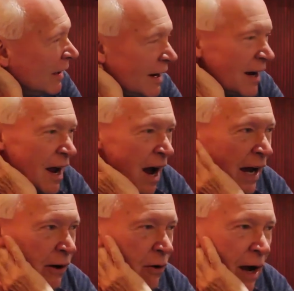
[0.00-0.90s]
Yeah.
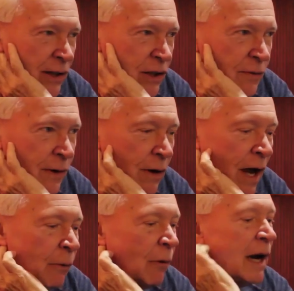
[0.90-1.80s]
I don't know. I just figure
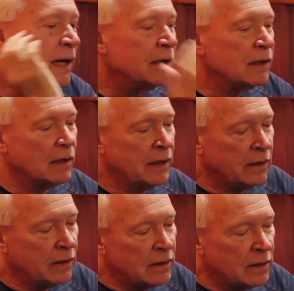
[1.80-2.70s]
I write in
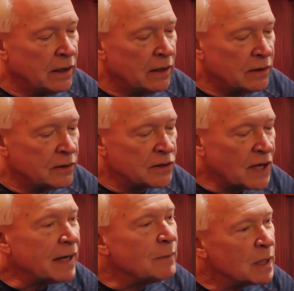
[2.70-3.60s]
in in
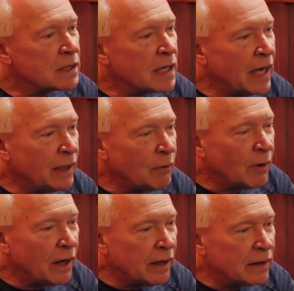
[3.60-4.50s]
segments
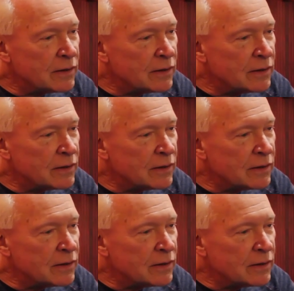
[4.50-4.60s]
anyway,